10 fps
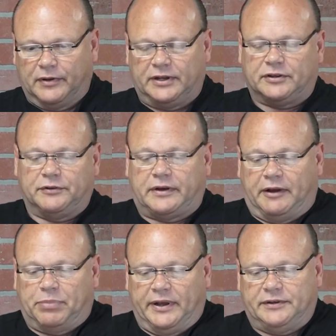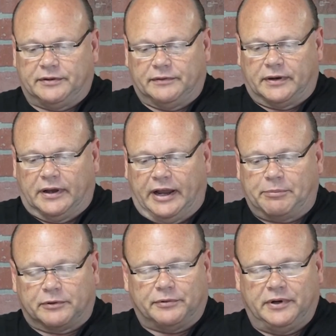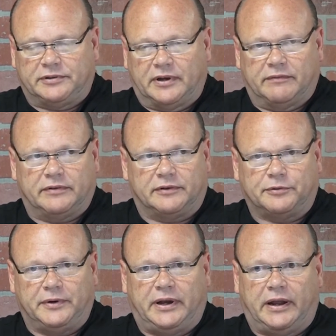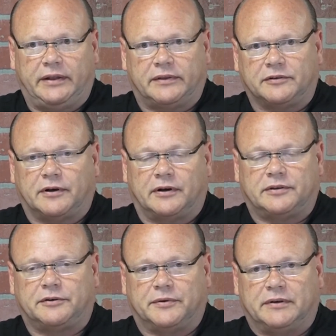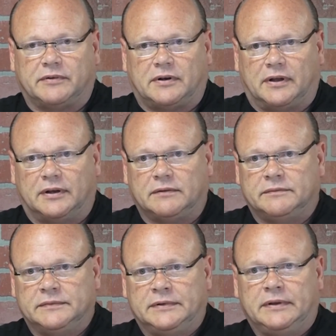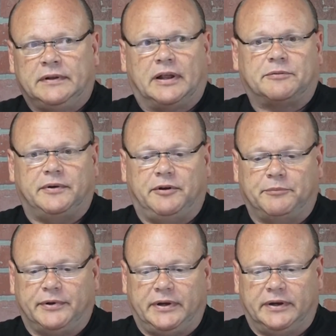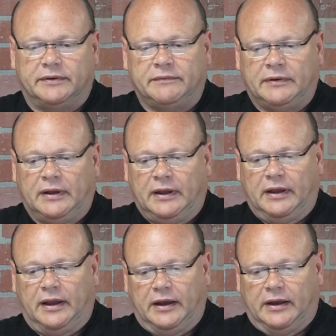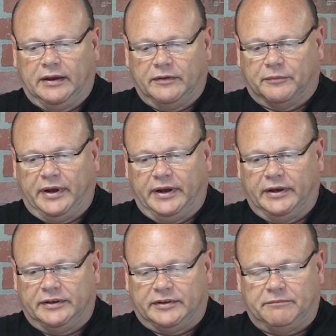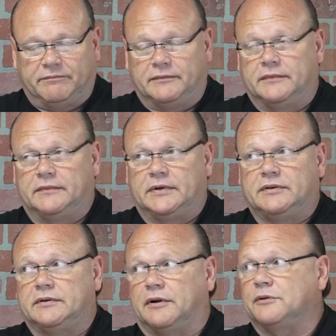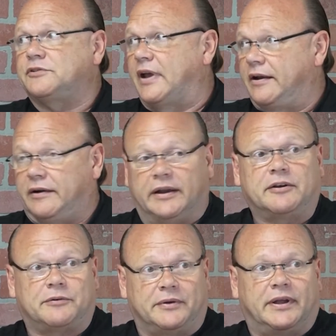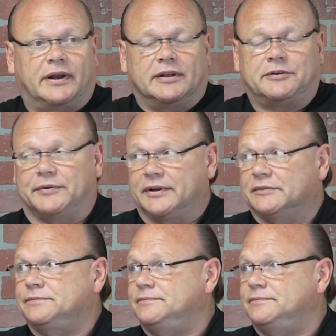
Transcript: Well, it's going to take place on uh, April 27th the 28th. It starts at 12 o'clock. Okay, that's when you can put in, and the weigh-in is at on Saturday at, at uh, 12.